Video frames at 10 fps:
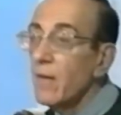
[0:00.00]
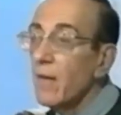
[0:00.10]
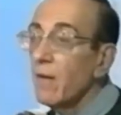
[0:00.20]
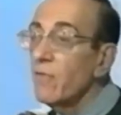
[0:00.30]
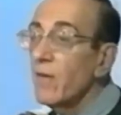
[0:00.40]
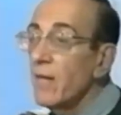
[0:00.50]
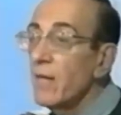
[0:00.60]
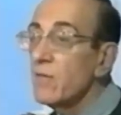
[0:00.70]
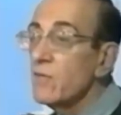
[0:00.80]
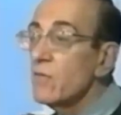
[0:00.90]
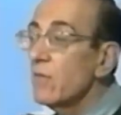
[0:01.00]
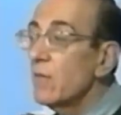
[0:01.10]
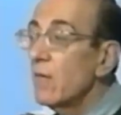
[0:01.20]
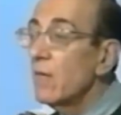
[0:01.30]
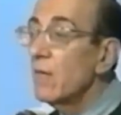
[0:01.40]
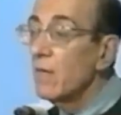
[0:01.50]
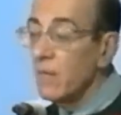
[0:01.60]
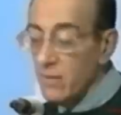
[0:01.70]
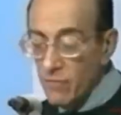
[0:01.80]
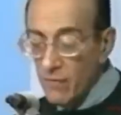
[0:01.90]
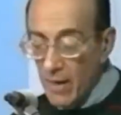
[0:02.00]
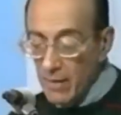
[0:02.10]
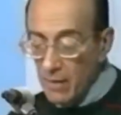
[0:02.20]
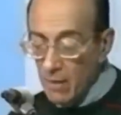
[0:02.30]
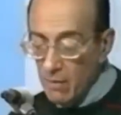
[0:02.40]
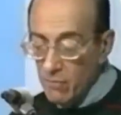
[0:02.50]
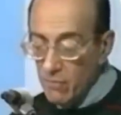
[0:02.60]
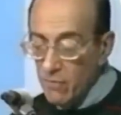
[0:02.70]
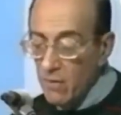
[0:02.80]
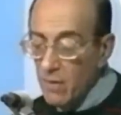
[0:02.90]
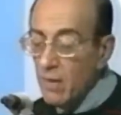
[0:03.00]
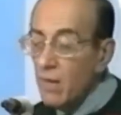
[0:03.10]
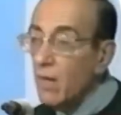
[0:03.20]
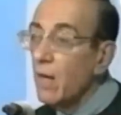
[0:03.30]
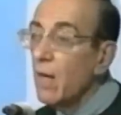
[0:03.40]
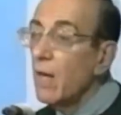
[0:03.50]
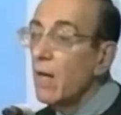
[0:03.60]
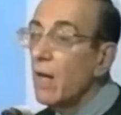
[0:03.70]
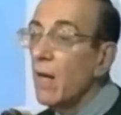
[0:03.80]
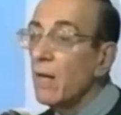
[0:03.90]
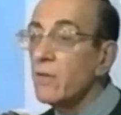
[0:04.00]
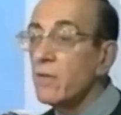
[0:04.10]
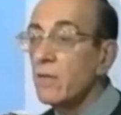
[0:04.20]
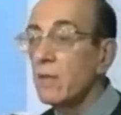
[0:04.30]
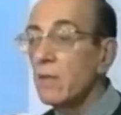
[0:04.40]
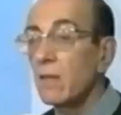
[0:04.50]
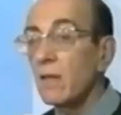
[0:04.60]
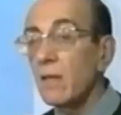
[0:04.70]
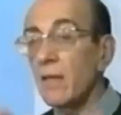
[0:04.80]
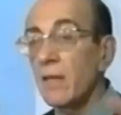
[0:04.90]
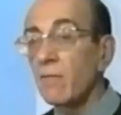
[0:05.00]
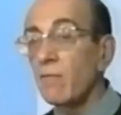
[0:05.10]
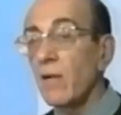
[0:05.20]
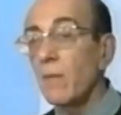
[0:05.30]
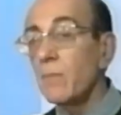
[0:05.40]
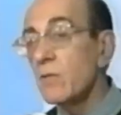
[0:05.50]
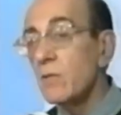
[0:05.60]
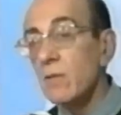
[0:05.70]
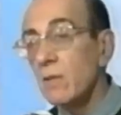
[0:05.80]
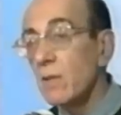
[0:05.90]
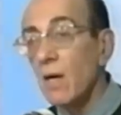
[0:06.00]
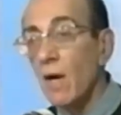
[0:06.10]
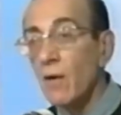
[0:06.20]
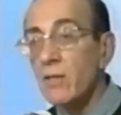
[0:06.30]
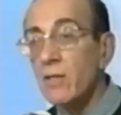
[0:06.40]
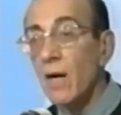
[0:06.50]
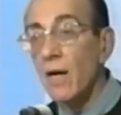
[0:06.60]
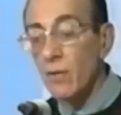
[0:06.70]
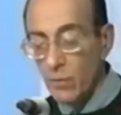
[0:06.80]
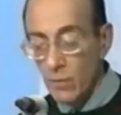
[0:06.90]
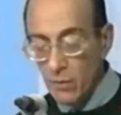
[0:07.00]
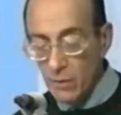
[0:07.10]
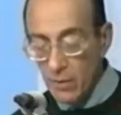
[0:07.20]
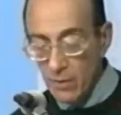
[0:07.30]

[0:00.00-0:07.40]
of his divine love until it envelops our entire world.